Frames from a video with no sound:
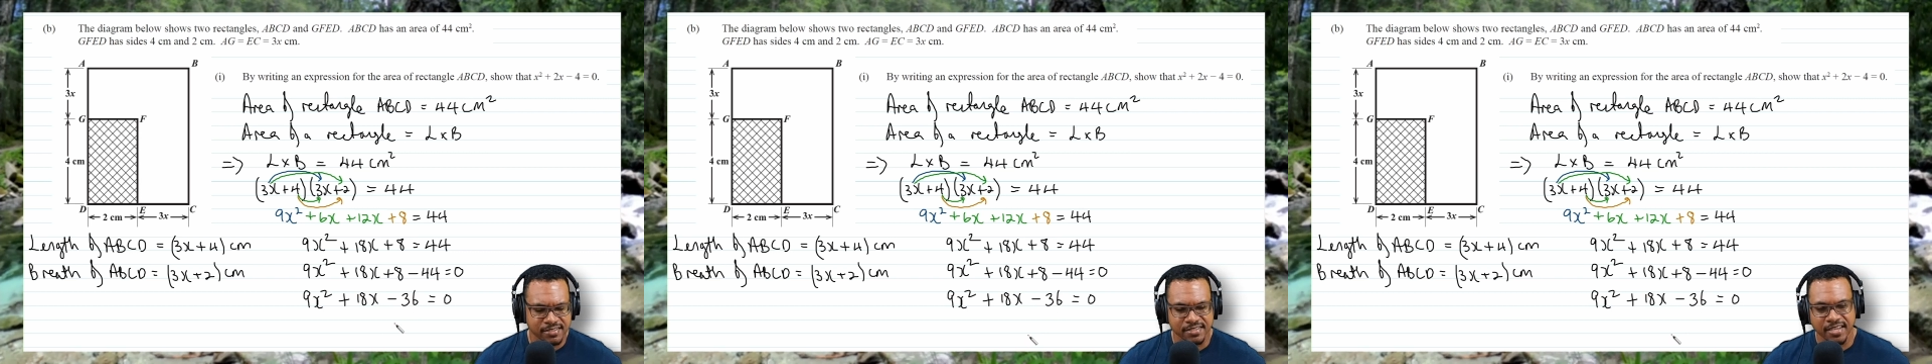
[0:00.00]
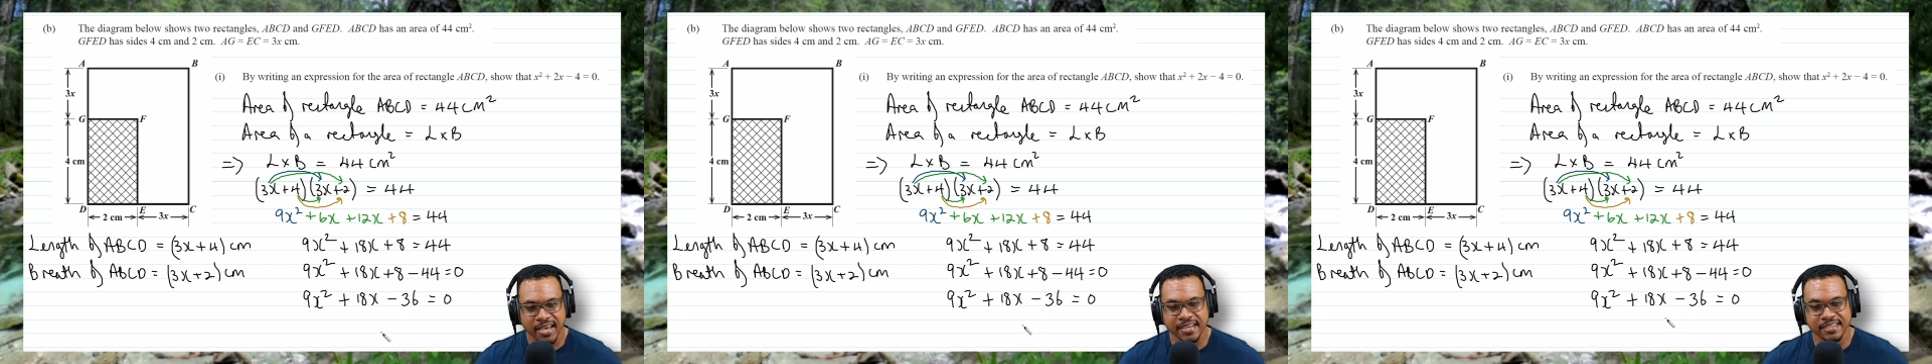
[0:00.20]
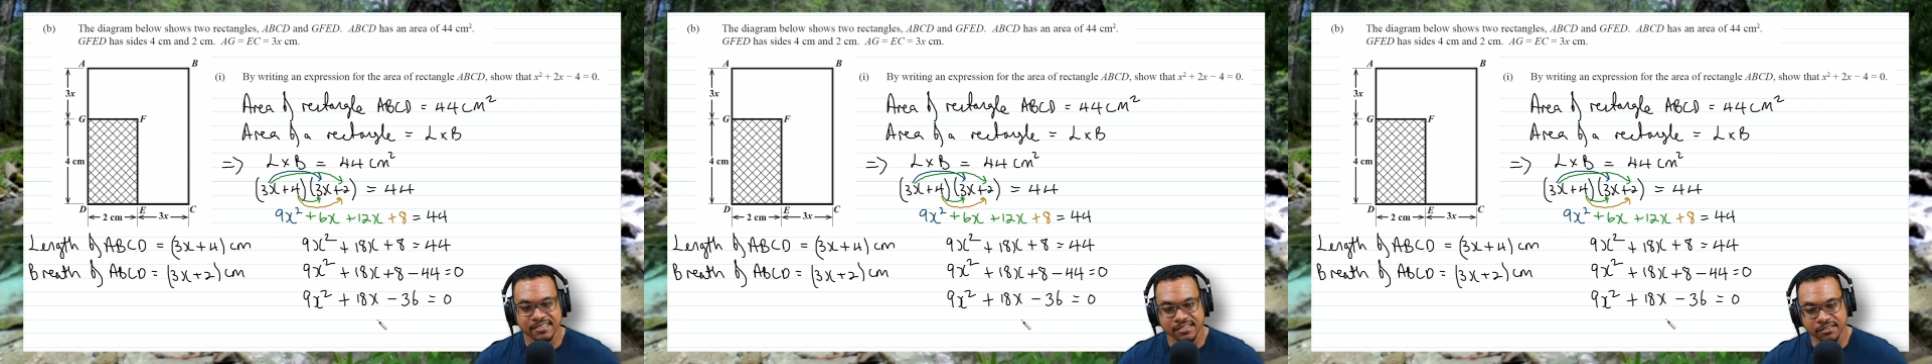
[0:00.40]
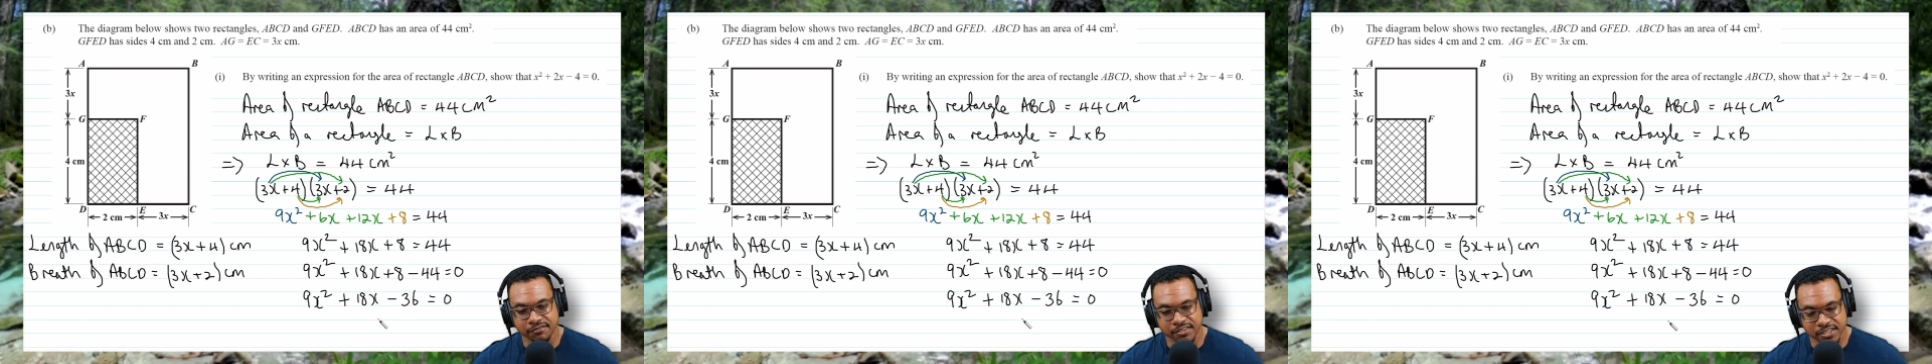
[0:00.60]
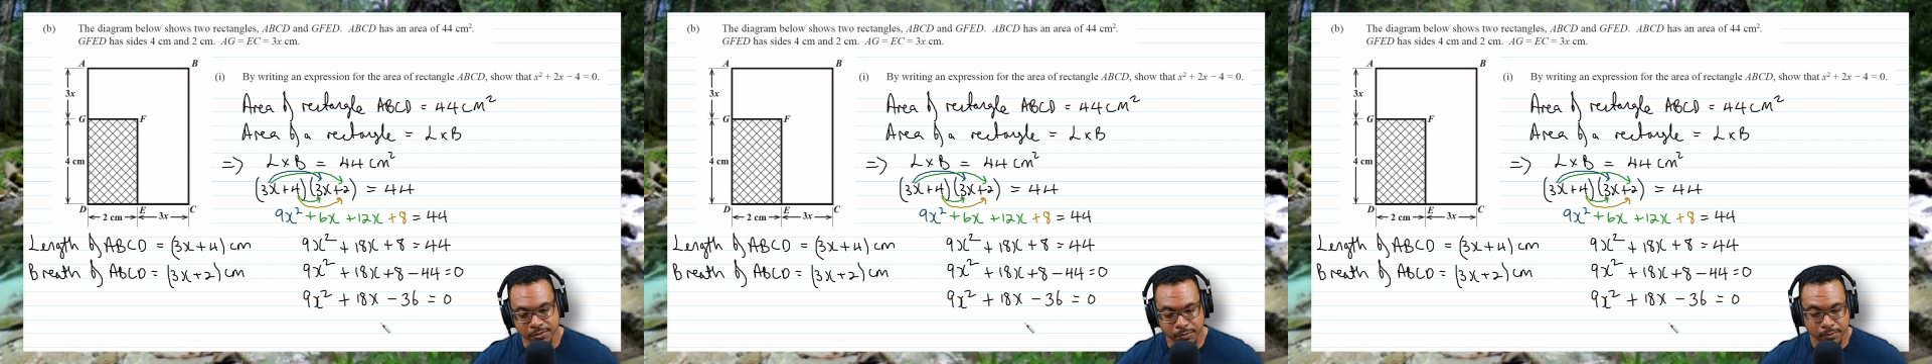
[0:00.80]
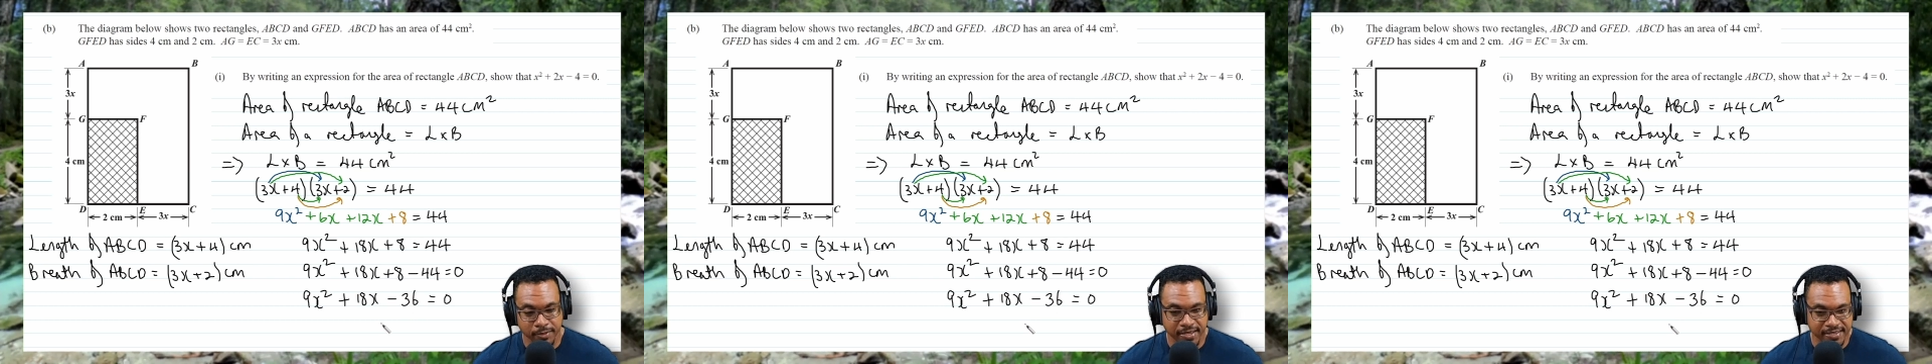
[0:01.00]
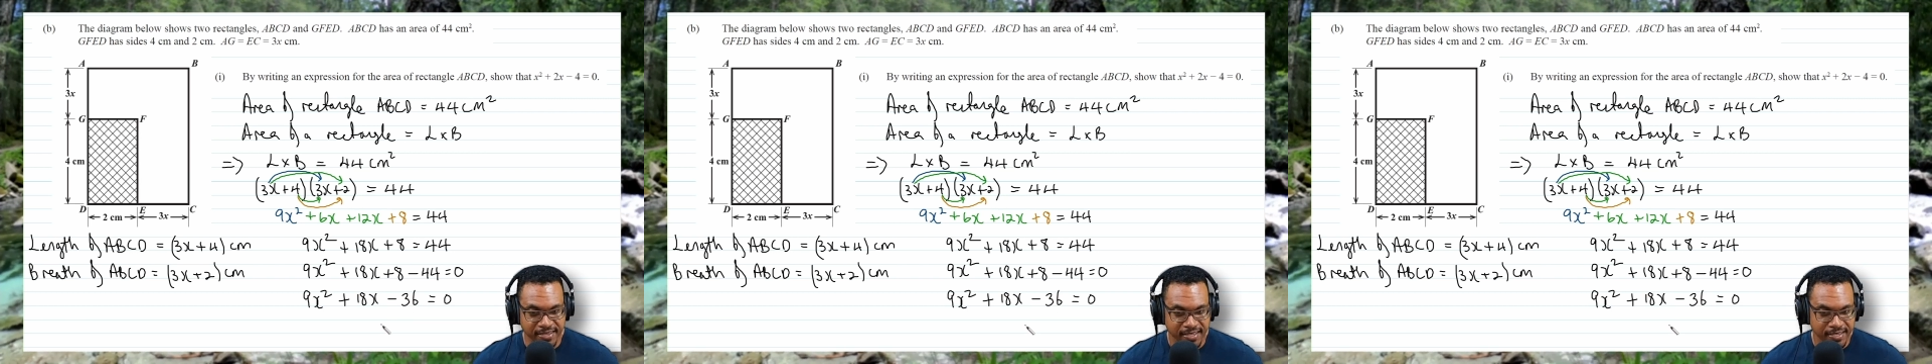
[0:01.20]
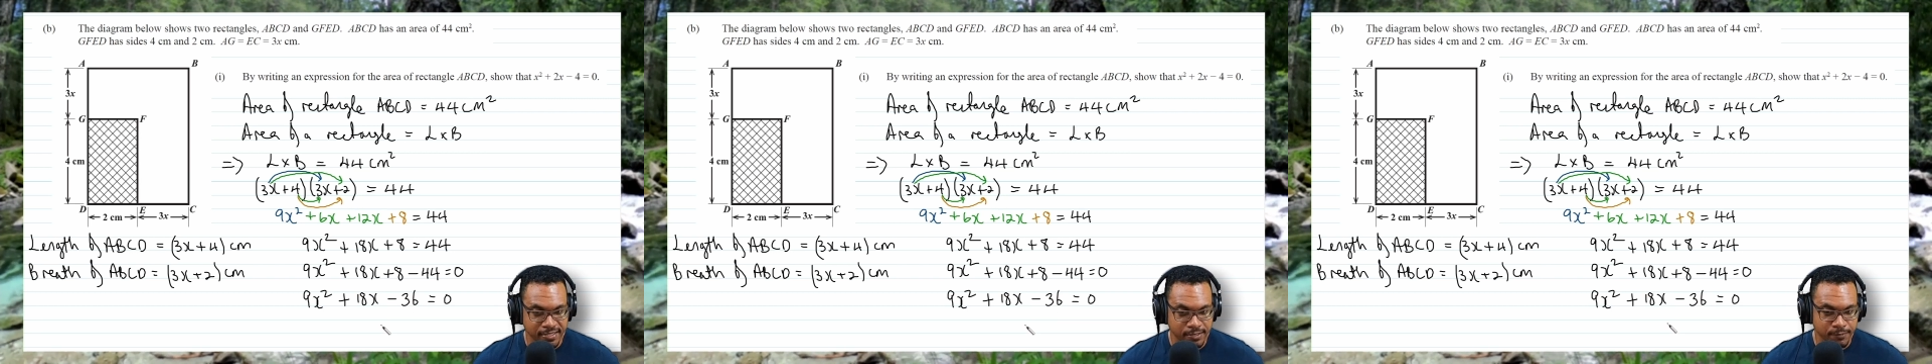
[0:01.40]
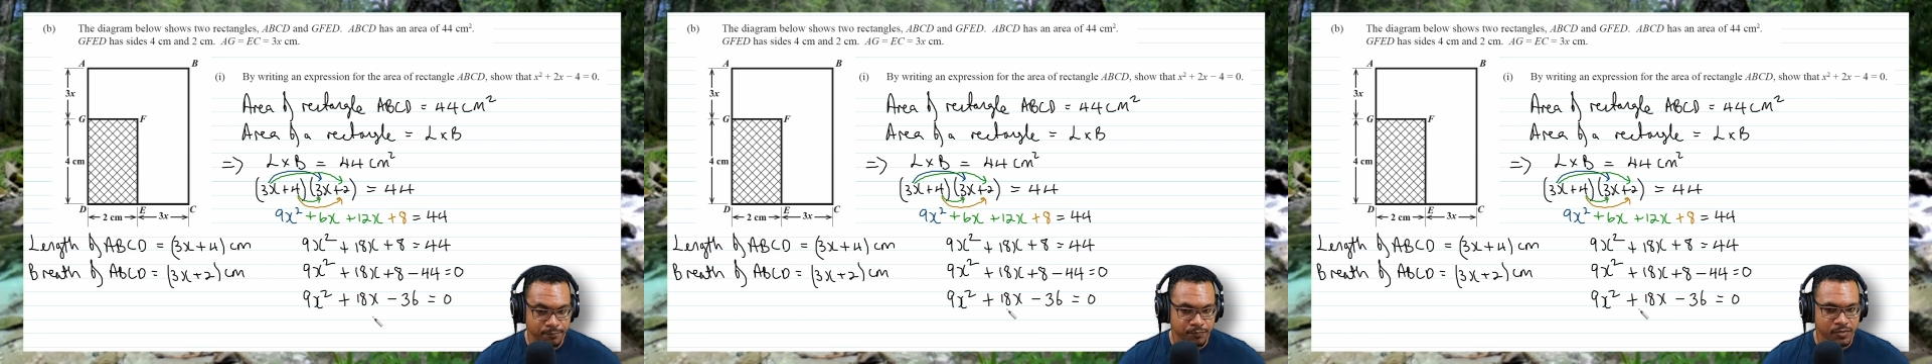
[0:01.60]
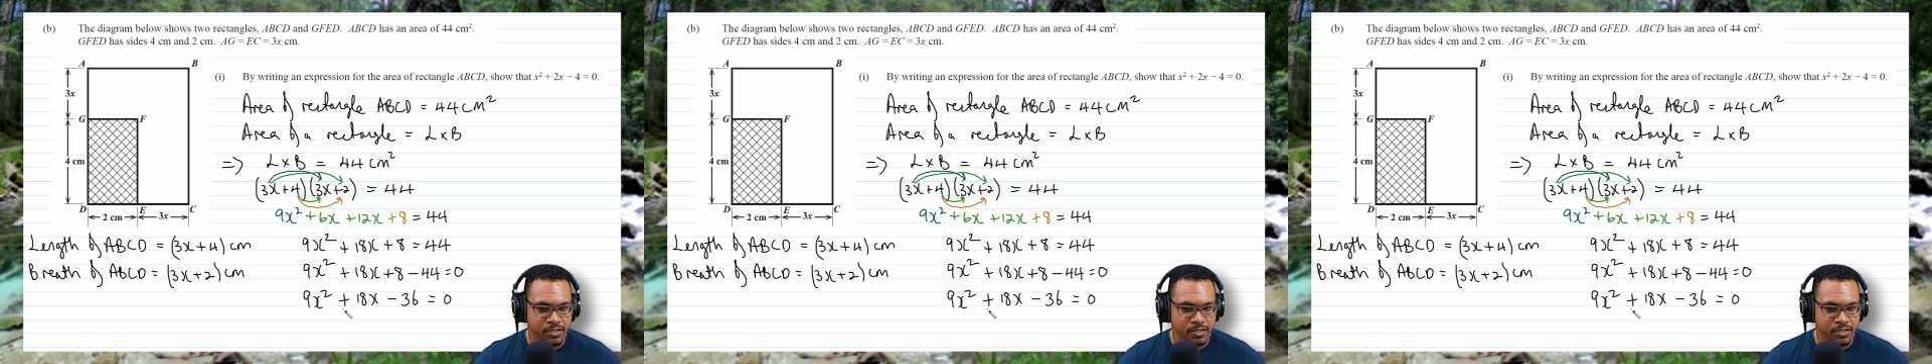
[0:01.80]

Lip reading: side is divisible by 9.